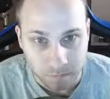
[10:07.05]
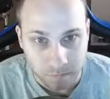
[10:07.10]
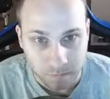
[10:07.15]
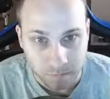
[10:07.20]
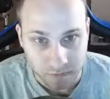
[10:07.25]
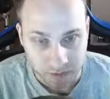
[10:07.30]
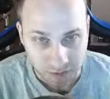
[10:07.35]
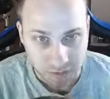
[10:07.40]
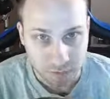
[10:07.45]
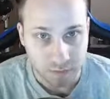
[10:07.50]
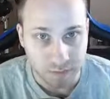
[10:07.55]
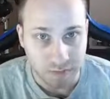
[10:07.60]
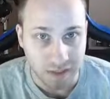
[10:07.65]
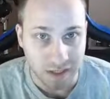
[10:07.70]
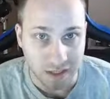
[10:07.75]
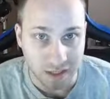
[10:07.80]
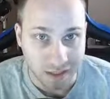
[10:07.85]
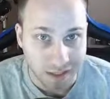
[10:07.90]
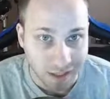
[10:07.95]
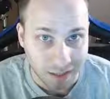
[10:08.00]
This would be
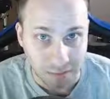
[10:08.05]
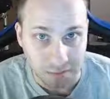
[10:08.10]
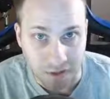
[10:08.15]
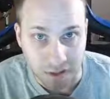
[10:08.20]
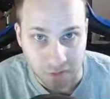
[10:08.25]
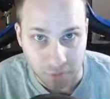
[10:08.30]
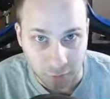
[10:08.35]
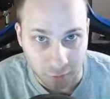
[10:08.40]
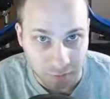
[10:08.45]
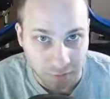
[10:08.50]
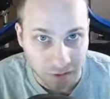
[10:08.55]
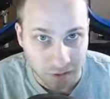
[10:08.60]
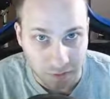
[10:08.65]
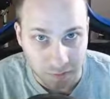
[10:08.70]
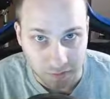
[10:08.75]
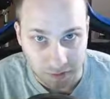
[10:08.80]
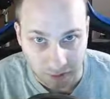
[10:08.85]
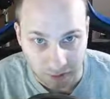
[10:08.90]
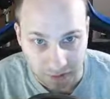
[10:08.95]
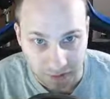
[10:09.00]
a nightmare for a party
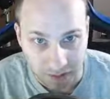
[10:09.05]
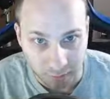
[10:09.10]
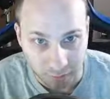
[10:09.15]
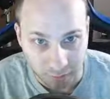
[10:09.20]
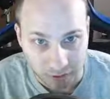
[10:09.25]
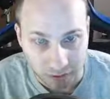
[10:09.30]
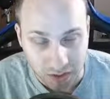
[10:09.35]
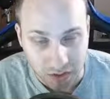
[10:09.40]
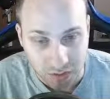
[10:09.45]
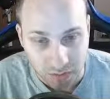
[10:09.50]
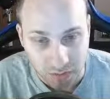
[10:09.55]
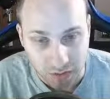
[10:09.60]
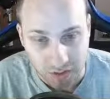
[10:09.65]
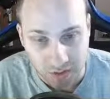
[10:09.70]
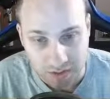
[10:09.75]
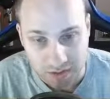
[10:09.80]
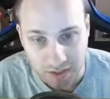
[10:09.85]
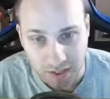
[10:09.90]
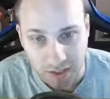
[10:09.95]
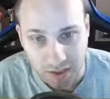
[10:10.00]
without a lot of range, right?
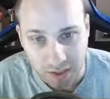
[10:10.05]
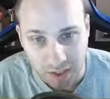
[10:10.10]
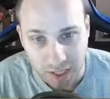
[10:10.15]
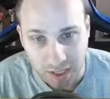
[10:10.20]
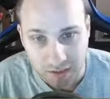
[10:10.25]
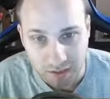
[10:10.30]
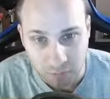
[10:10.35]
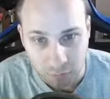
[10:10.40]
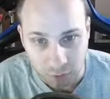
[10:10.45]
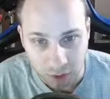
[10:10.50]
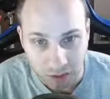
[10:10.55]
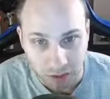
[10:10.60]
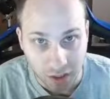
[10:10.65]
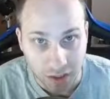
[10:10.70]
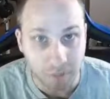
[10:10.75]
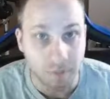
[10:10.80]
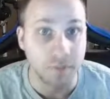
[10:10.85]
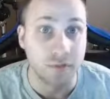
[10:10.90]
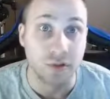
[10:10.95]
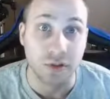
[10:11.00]
Because now you got to run
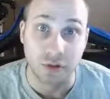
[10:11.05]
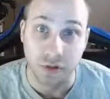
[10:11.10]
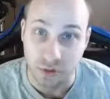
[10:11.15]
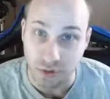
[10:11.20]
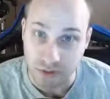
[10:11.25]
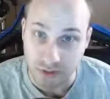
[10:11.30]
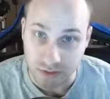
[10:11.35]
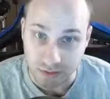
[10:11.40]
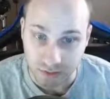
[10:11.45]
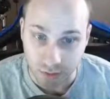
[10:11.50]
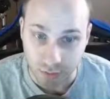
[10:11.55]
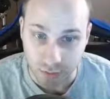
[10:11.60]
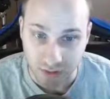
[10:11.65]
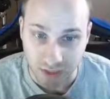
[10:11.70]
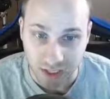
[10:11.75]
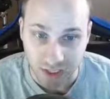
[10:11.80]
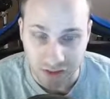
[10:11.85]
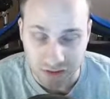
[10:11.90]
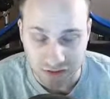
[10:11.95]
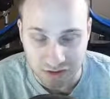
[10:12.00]
up. You're using
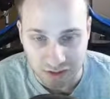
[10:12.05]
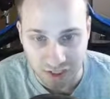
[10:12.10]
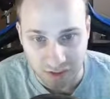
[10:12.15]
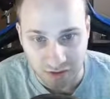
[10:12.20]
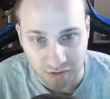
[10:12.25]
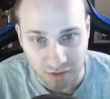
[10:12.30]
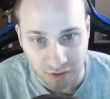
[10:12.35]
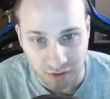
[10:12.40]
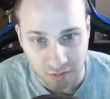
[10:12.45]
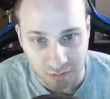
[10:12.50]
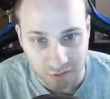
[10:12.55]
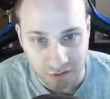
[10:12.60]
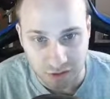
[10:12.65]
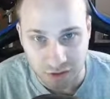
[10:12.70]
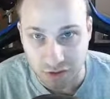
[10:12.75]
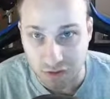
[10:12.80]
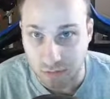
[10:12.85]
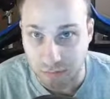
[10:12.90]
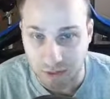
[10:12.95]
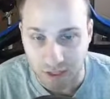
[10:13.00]
location / starting
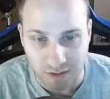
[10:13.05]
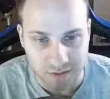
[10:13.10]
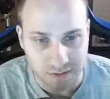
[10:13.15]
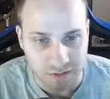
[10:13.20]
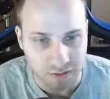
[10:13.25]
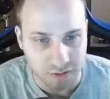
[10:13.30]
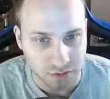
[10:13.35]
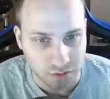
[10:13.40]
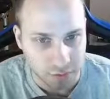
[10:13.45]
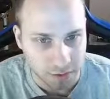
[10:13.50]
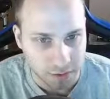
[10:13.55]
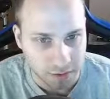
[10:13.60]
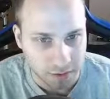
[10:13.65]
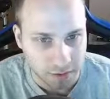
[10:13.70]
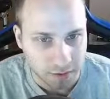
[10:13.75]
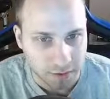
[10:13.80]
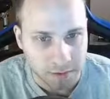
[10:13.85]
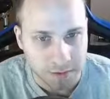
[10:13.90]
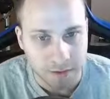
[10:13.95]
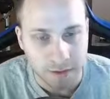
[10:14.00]
position of monsters, right?